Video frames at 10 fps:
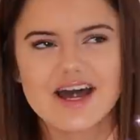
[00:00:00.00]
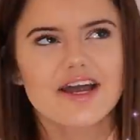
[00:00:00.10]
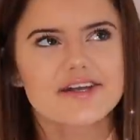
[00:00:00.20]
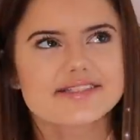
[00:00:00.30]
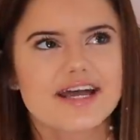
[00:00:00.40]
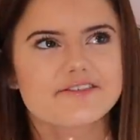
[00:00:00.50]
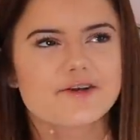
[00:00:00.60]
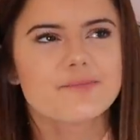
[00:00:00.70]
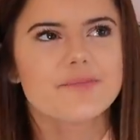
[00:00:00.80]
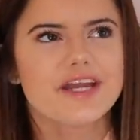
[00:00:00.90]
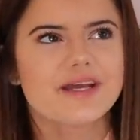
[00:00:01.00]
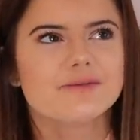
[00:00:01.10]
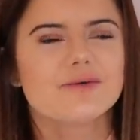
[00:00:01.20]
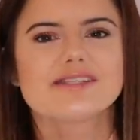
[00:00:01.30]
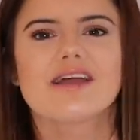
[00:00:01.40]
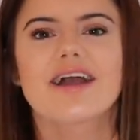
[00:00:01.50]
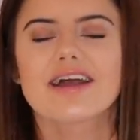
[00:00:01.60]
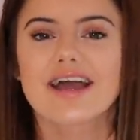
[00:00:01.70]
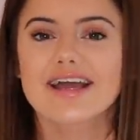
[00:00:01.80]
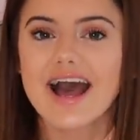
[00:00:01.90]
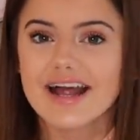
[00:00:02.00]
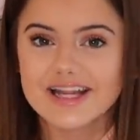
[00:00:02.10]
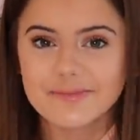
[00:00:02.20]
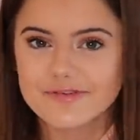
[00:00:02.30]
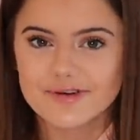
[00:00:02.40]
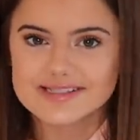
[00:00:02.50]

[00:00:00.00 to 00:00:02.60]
that I used to have to on Beam was like a cat leap for